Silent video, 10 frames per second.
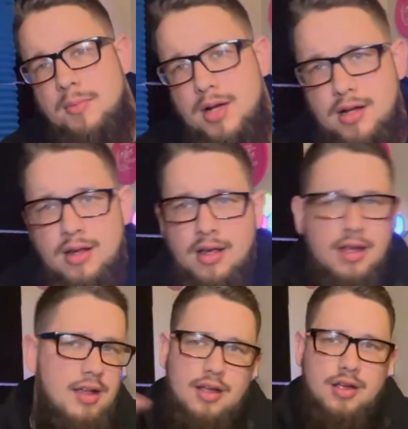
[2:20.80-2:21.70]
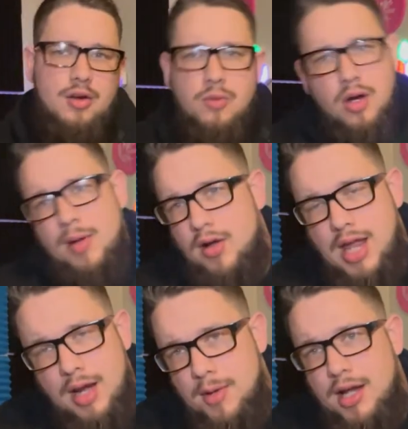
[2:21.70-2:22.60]
I'm not gonna worry about
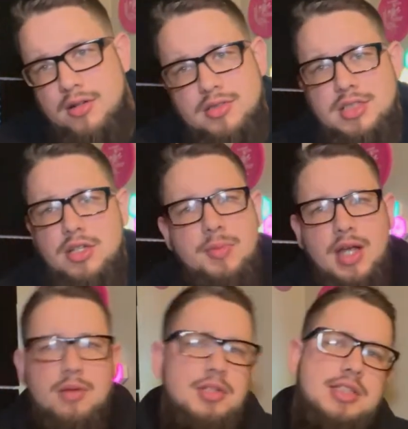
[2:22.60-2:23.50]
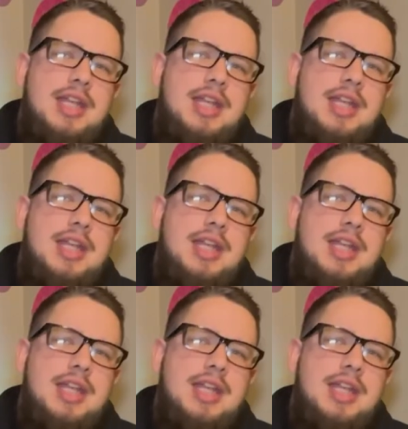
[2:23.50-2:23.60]
camera angles and you being able to